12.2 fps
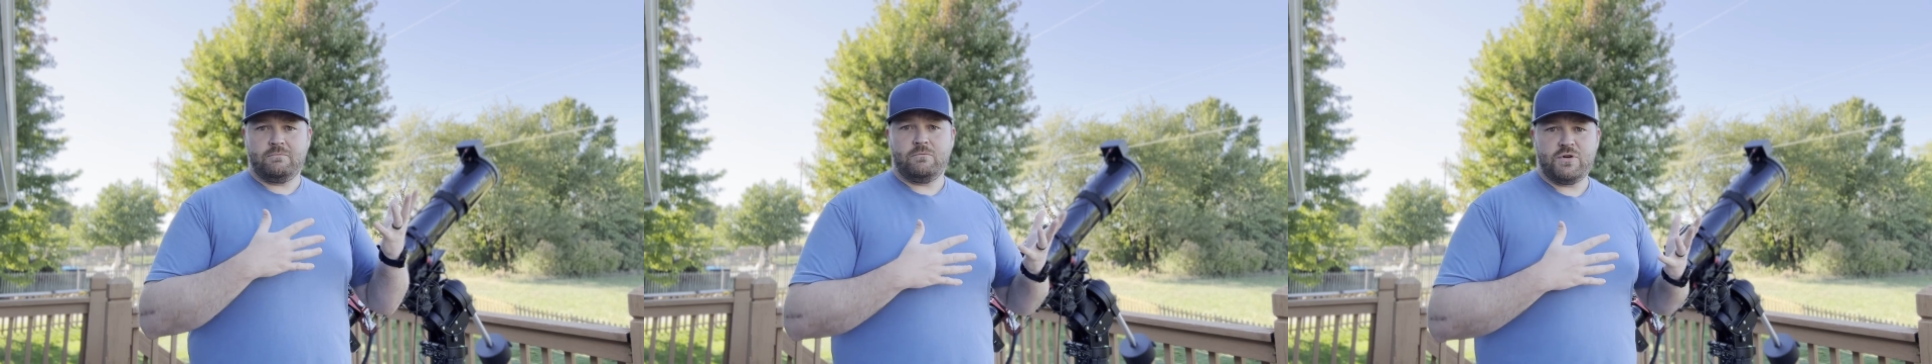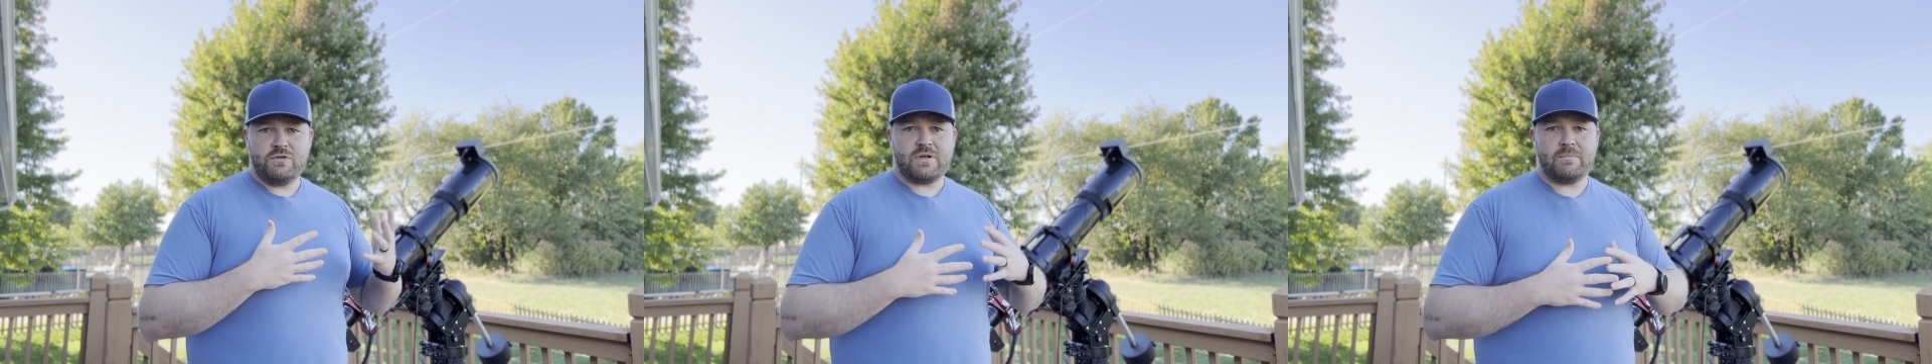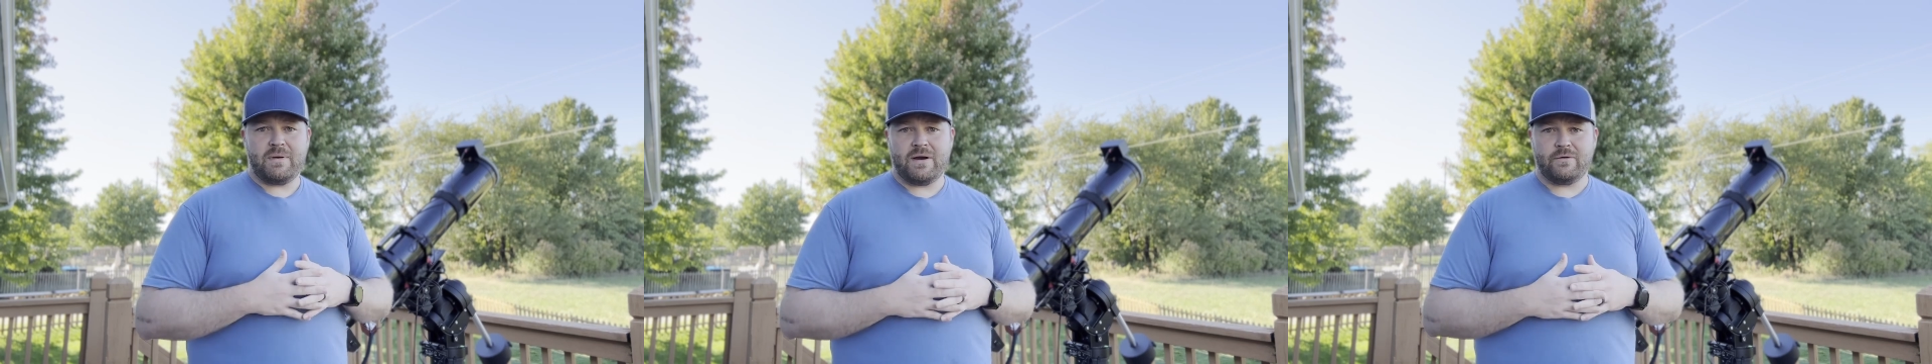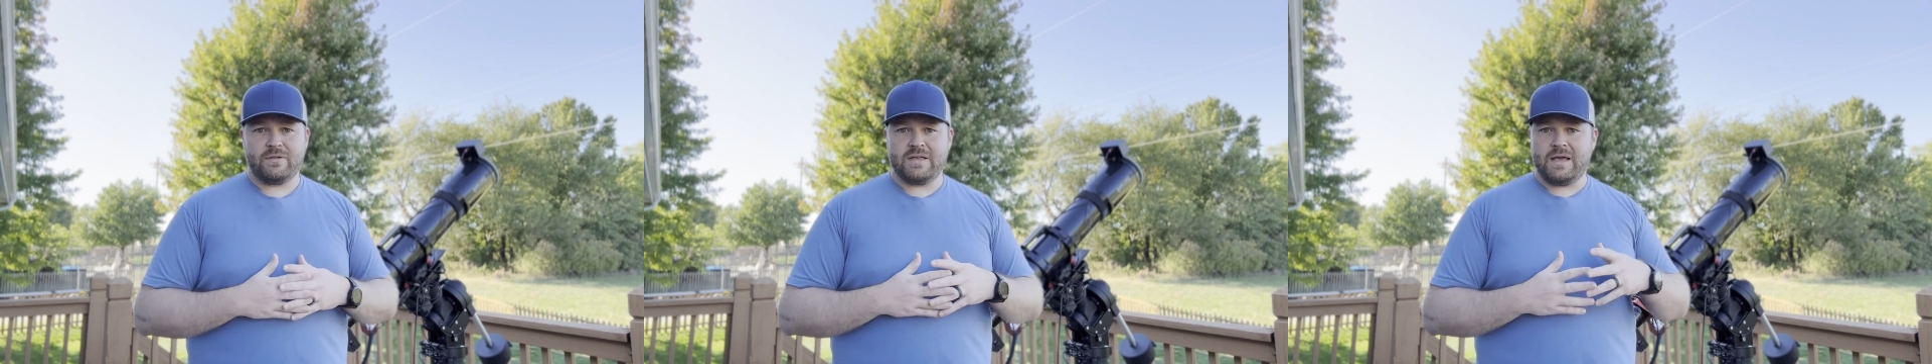When you
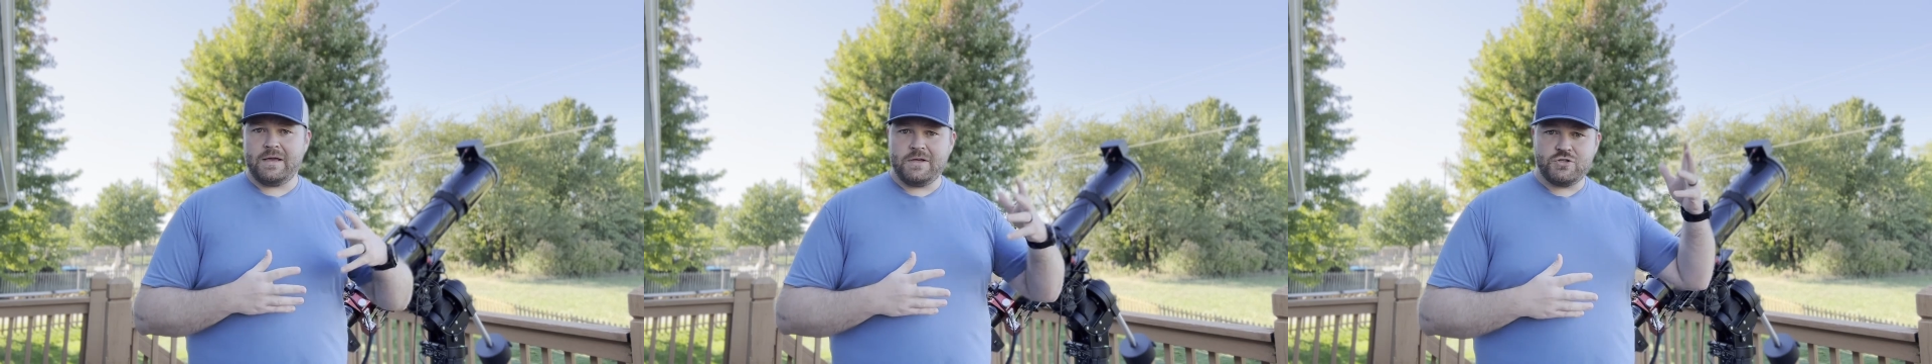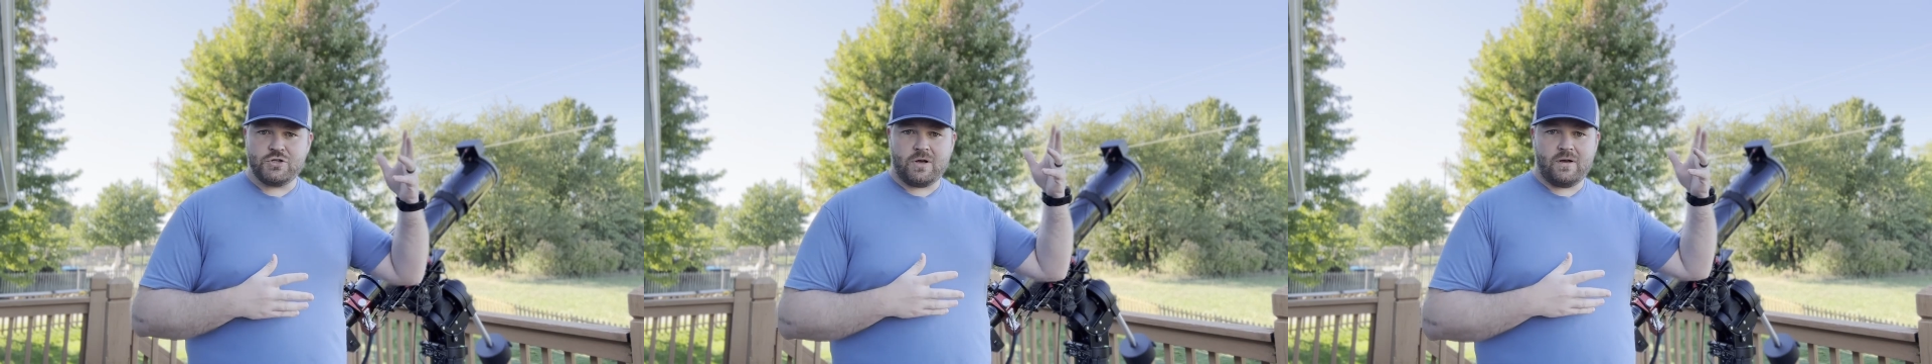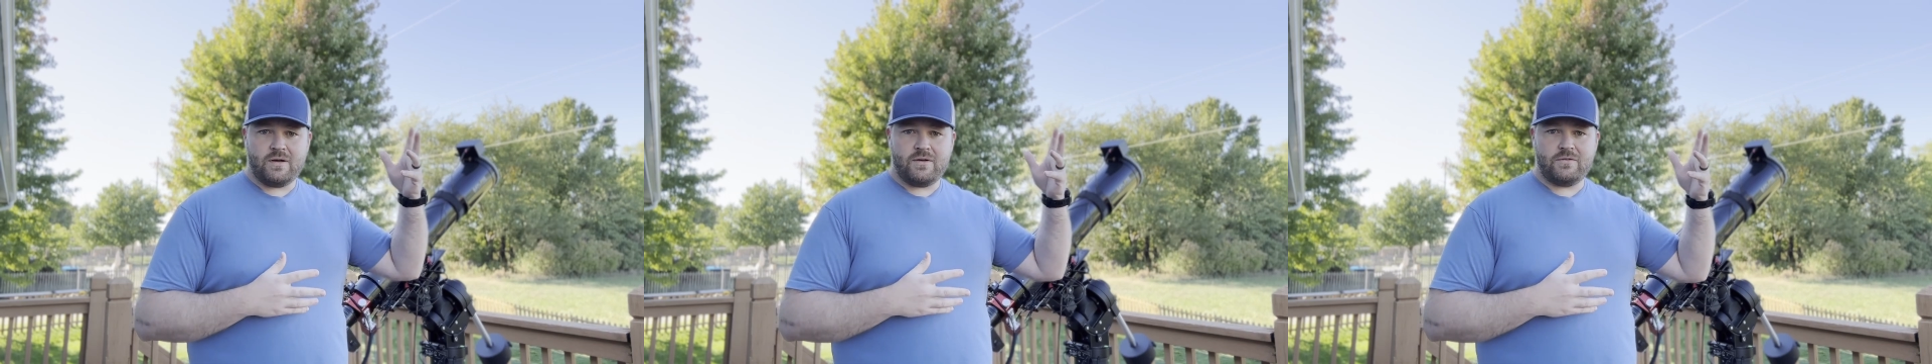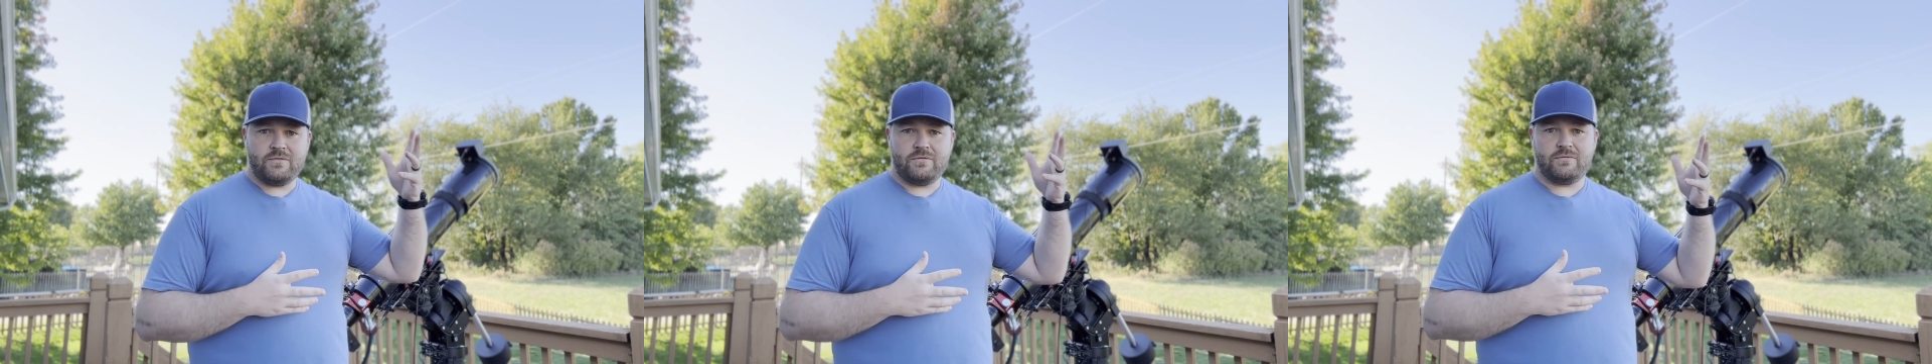compare the age
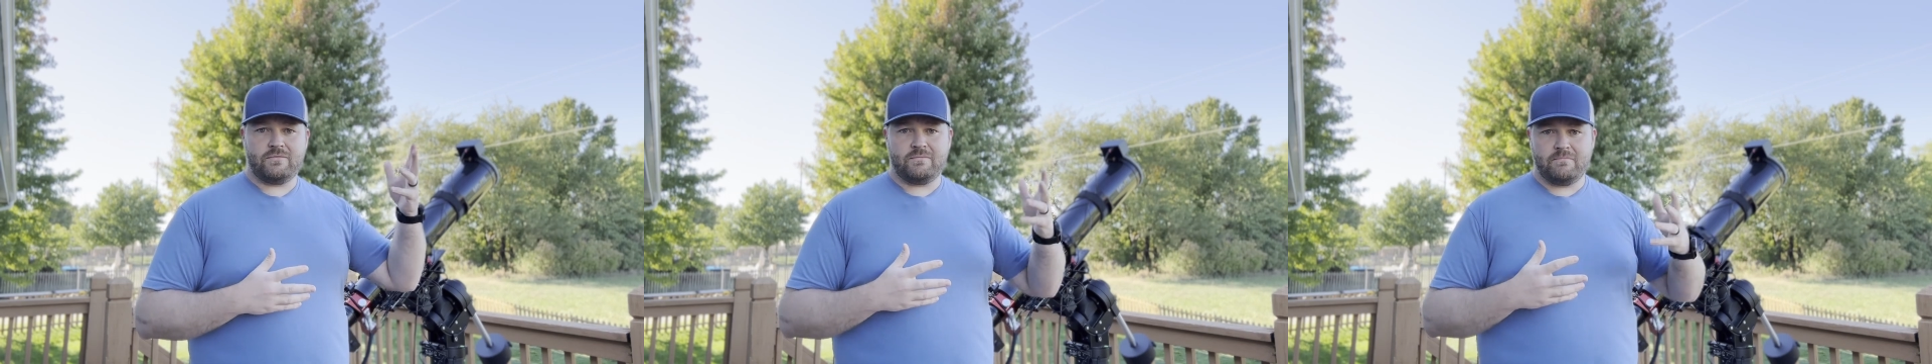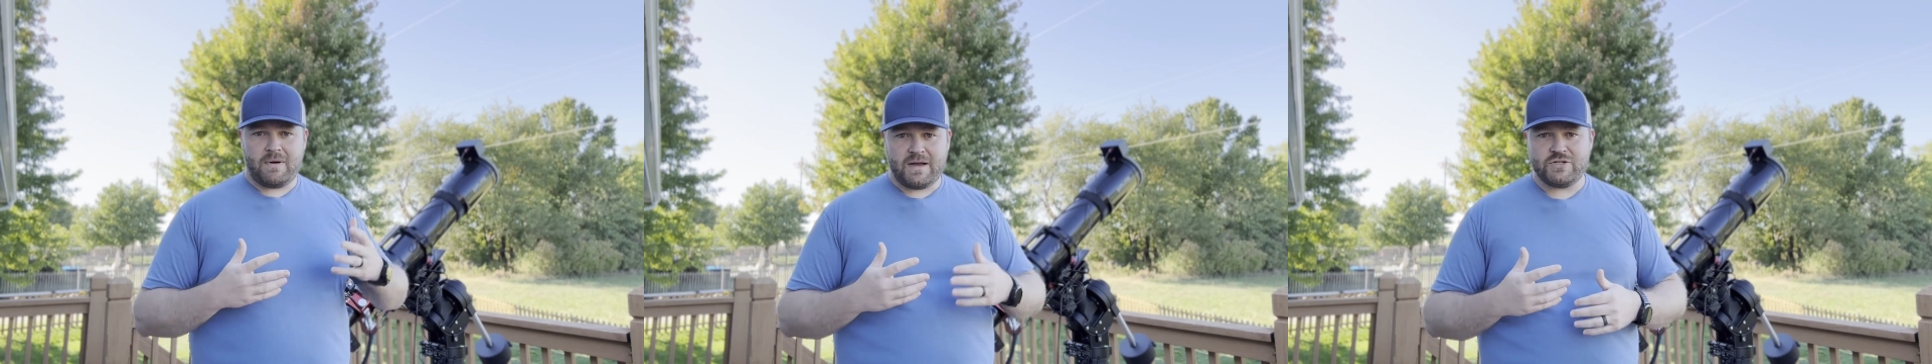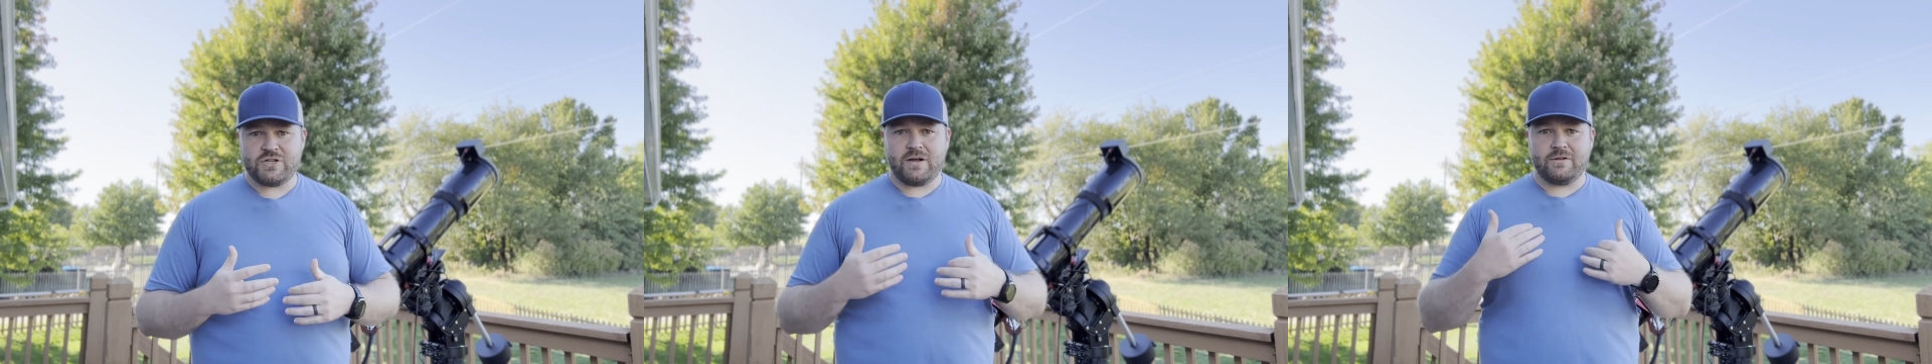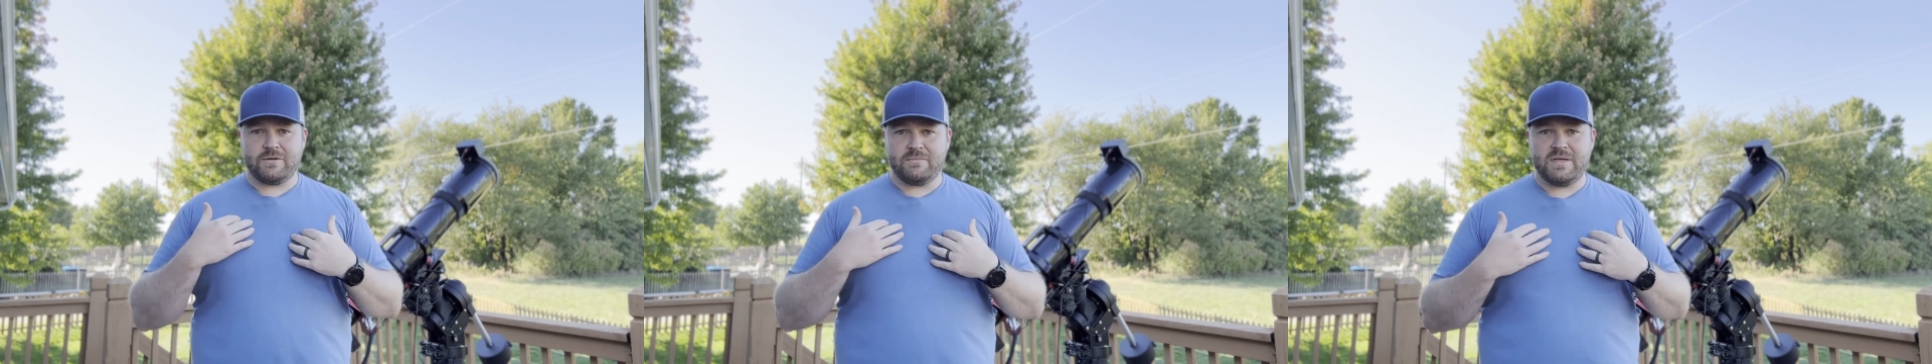of my
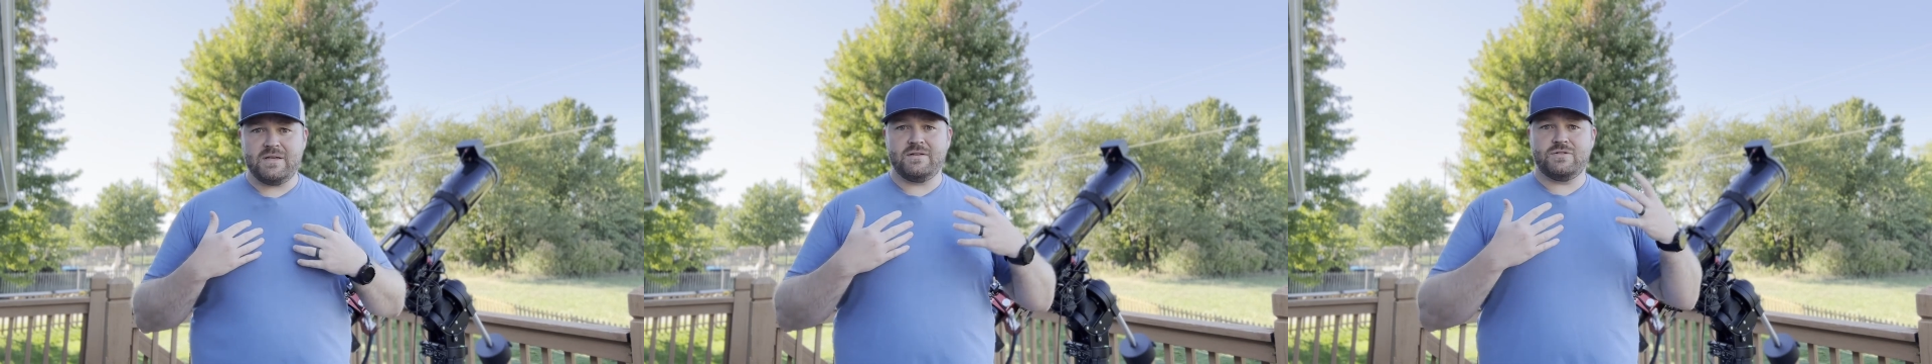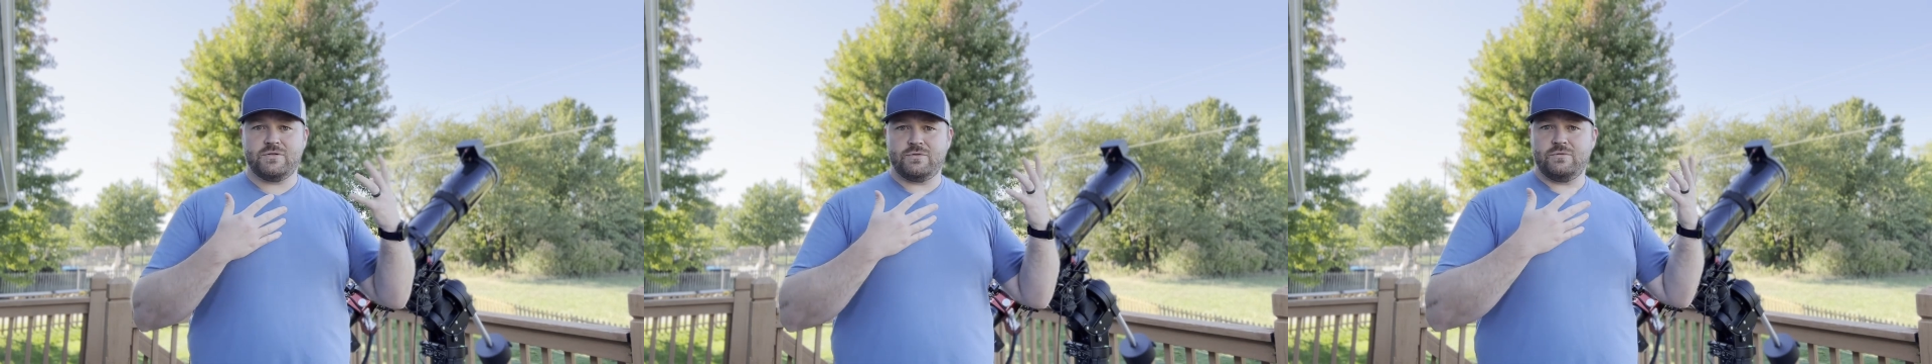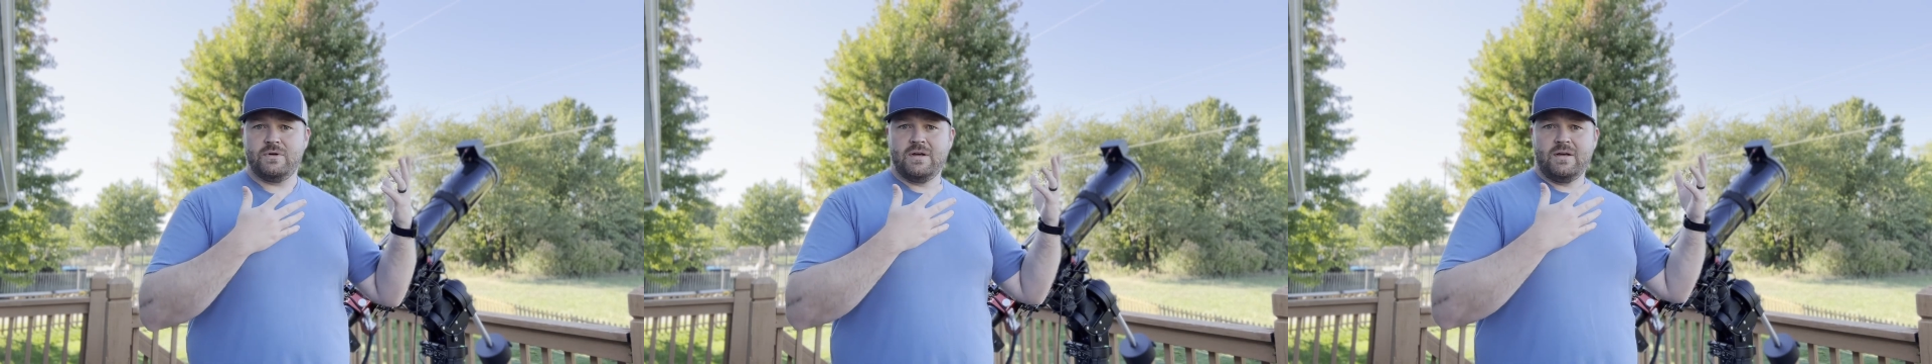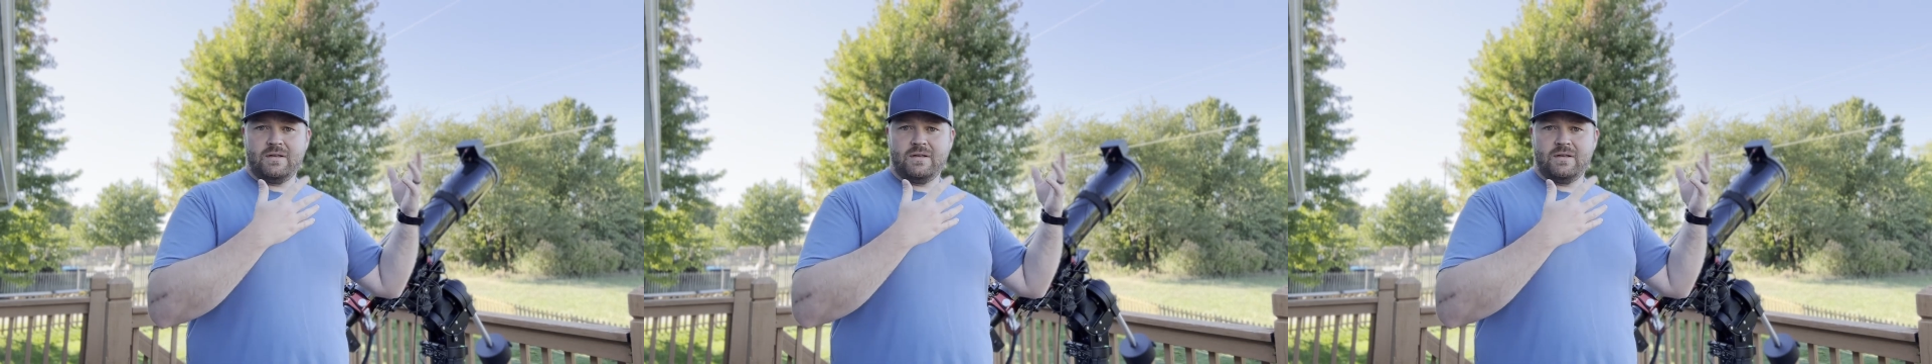child and me to